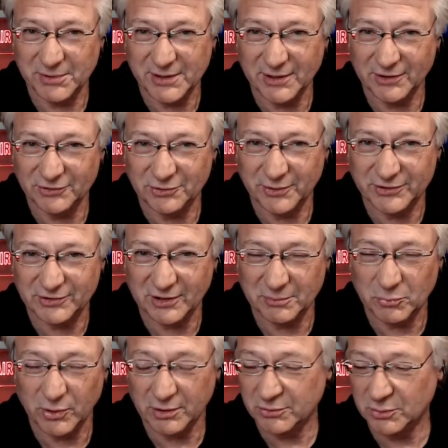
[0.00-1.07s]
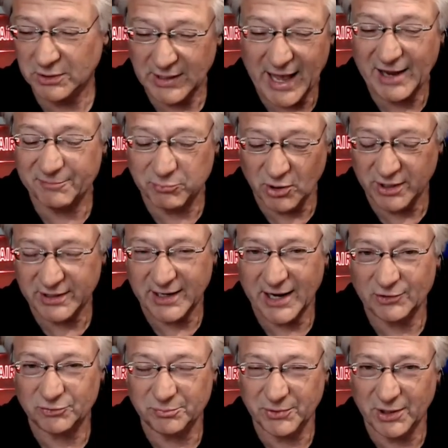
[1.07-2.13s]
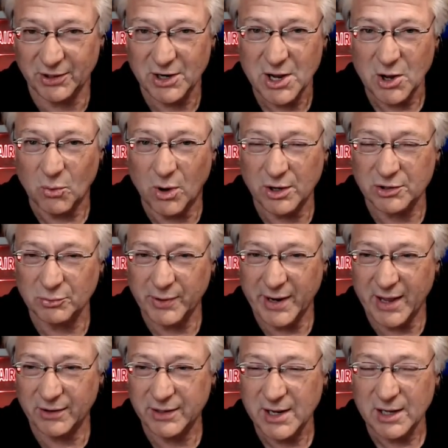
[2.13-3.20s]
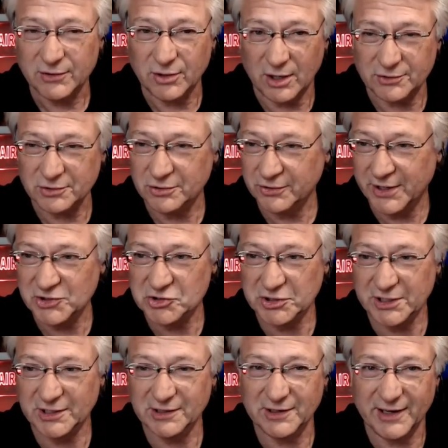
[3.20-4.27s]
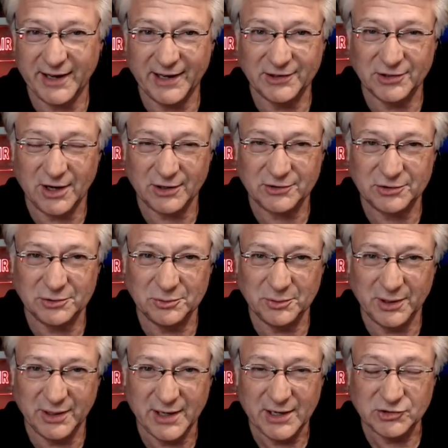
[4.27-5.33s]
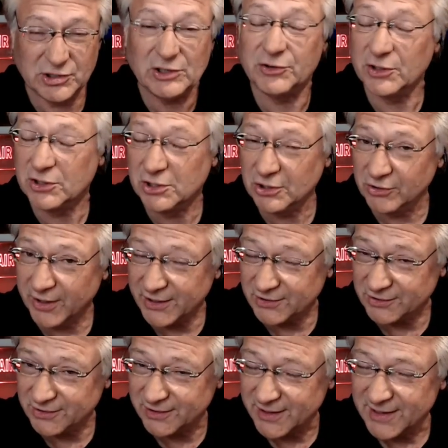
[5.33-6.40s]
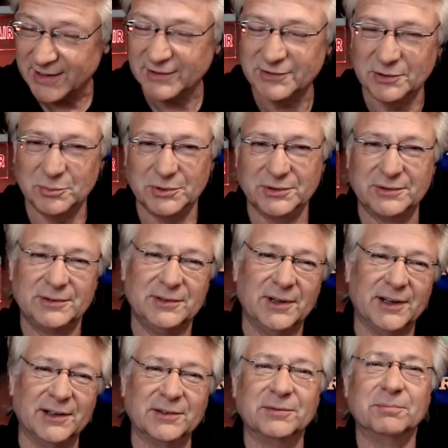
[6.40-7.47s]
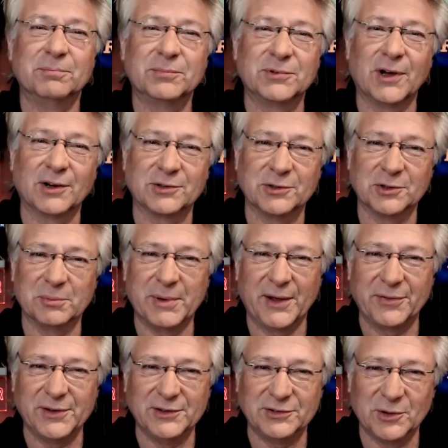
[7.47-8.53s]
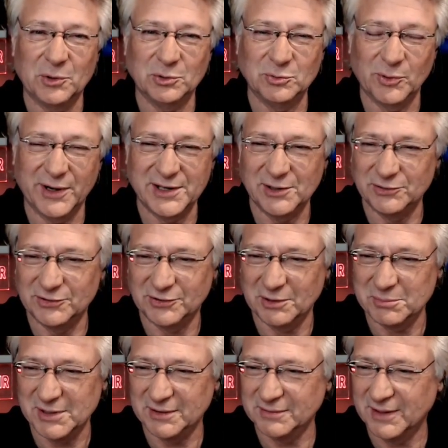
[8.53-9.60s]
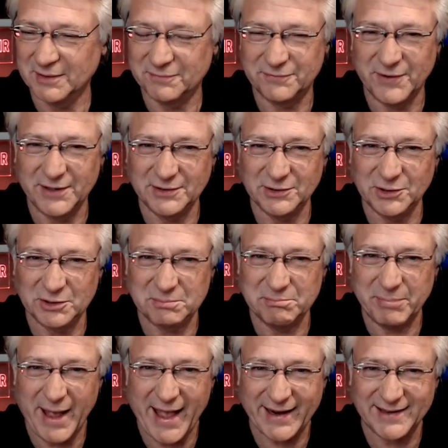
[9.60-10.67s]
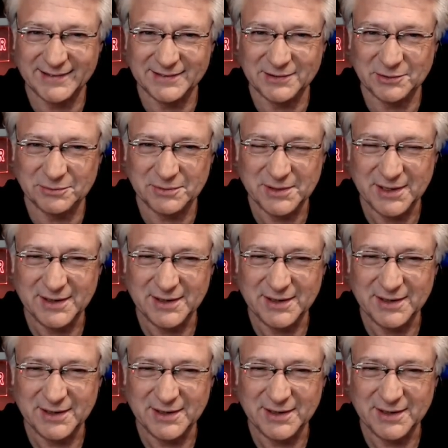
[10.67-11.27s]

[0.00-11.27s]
here. So we're going to do a live broadcast from there, walk around, talk to her engineer, and talk to, she's the curator. So we'll talk to her about these old radios. It's going to be a fun look back in the